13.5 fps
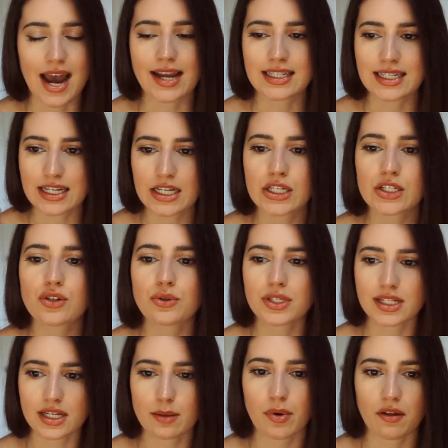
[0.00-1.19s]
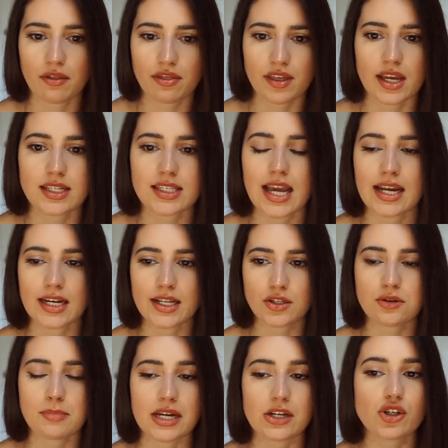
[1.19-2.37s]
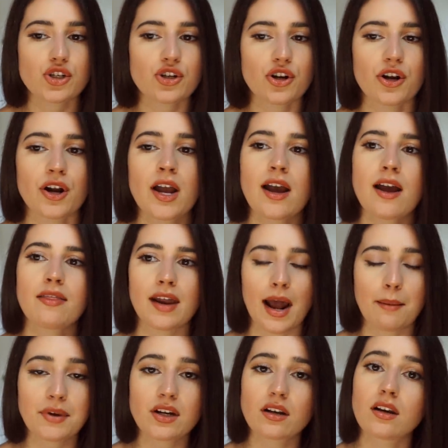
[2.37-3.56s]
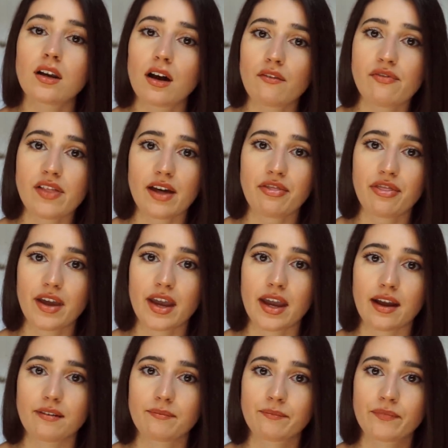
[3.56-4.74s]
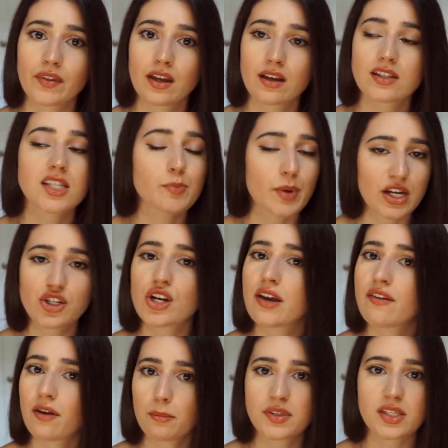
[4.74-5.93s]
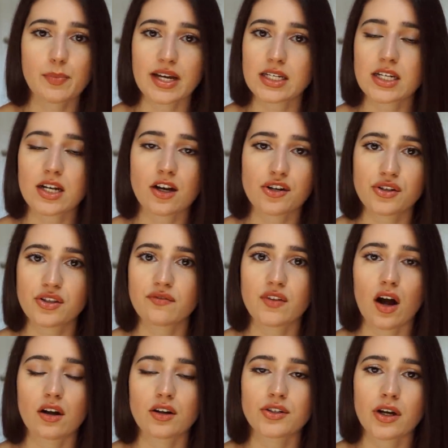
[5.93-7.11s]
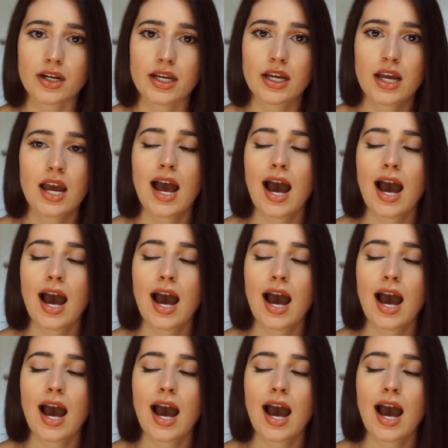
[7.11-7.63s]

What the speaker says: I need to sleep on things. I need to make sure that I'm gonna love that thing, especially if I'm spending hundreds of dollars on it.